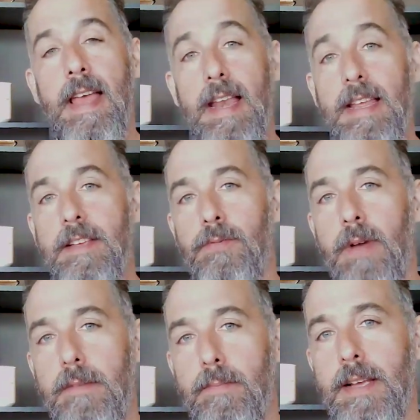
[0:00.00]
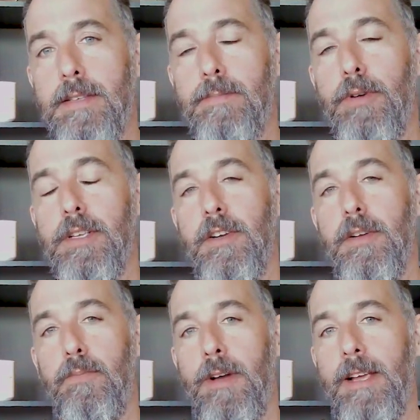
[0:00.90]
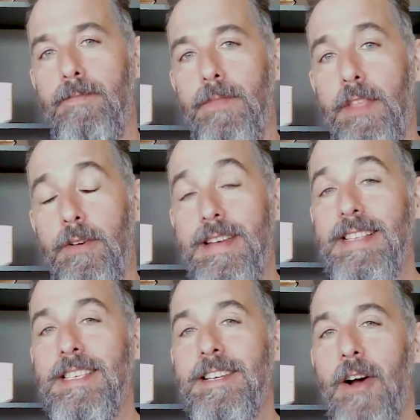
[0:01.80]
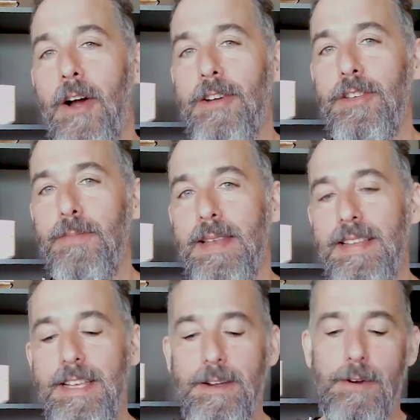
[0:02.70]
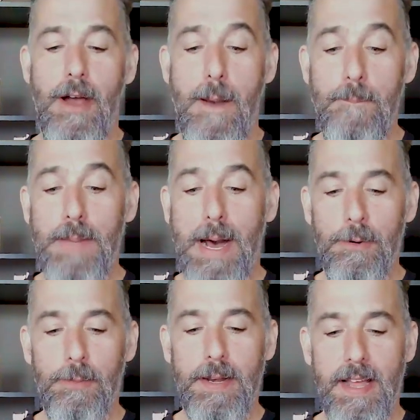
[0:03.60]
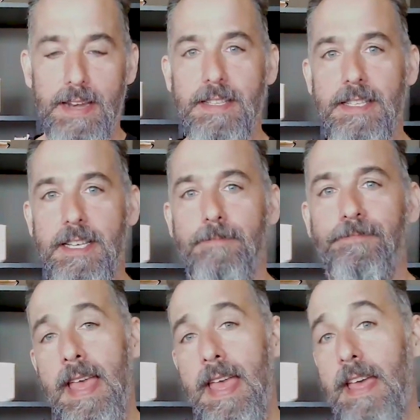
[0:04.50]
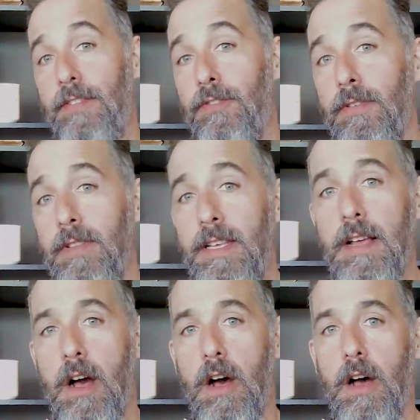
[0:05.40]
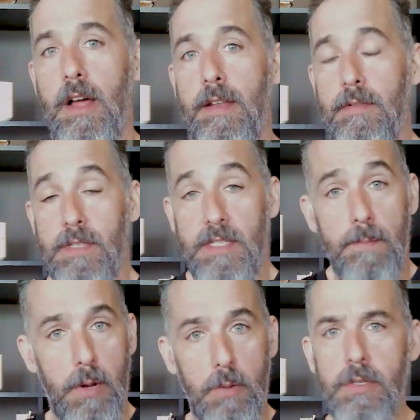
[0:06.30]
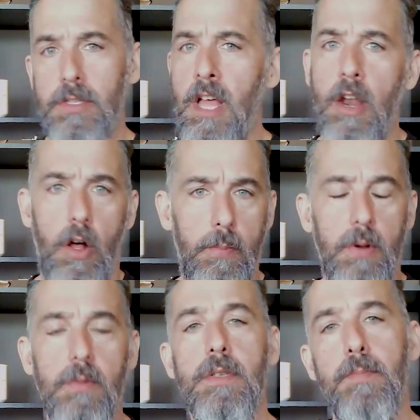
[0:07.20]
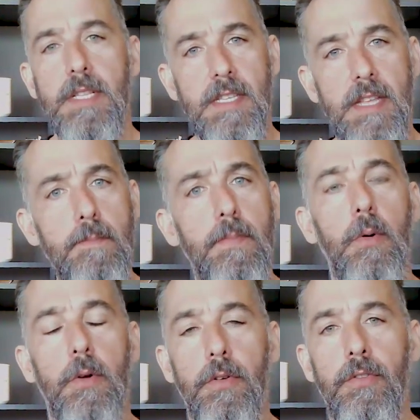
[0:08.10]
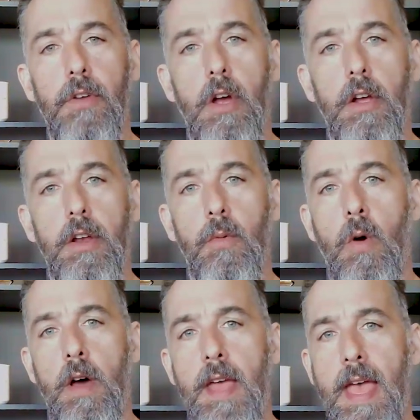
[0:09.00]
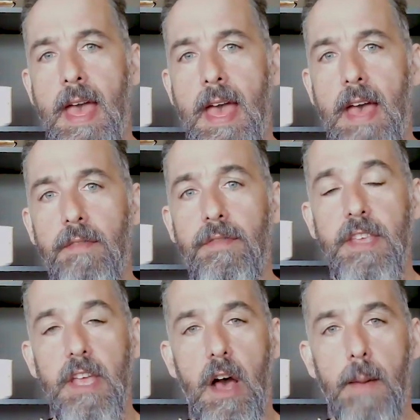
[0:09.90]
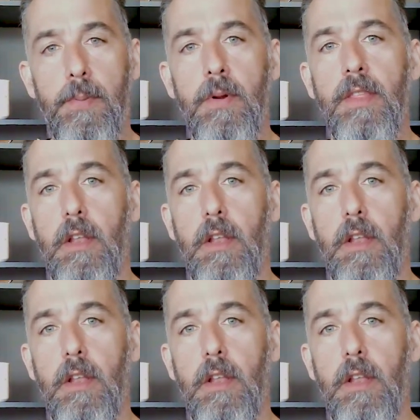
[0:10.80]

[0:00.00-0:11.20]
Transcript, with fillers: And he's right. Mike brings a good point. There is an argument here about redundancy. And certainly on some boats, not all boats, but some boaters are going to want to have the upper and the